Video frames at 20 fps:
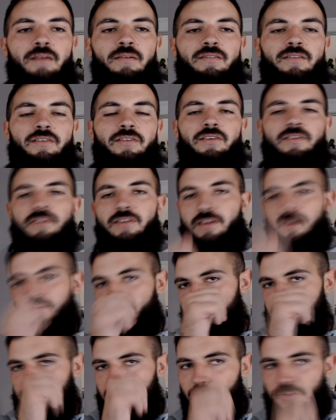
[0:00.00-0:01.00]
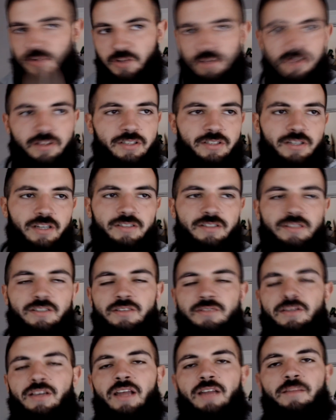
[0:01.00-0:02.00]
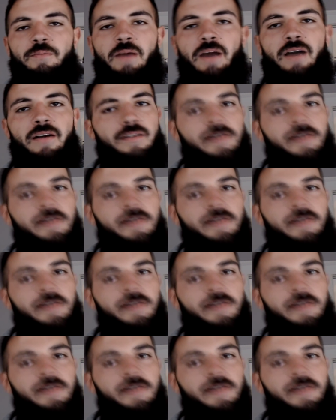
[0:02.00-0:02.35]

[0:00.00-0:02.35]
Clearly, Jairzinho's got the power